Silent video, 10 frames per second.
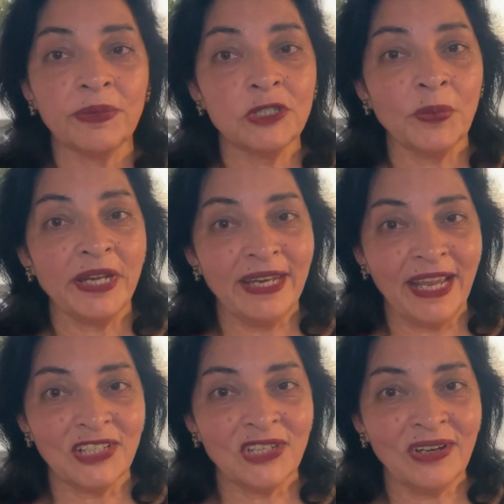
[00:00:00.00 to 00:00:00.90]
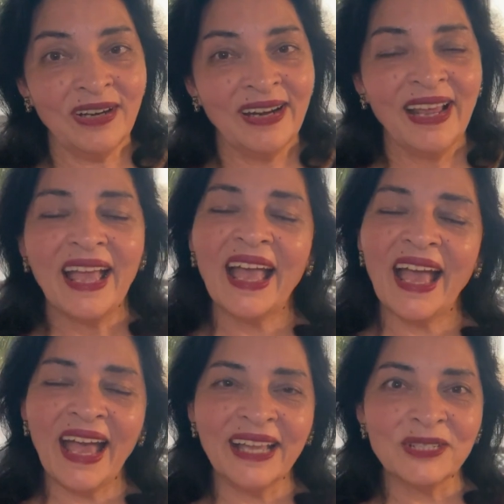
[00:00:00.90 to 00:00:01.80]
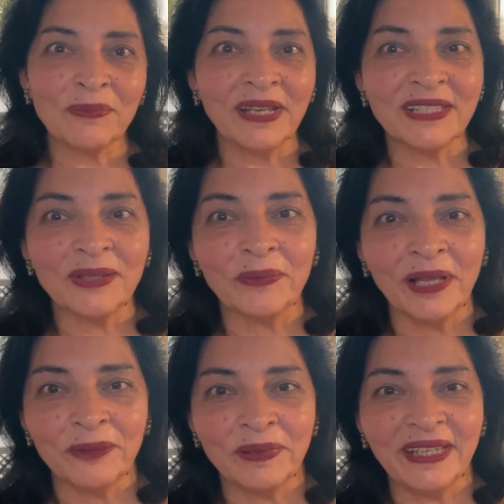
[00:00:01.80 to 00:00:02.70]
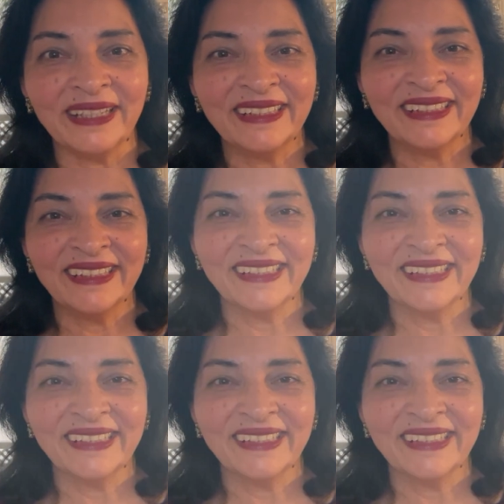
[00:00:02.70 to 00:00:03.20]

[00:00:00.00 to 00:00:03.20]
between nature and mental well-being.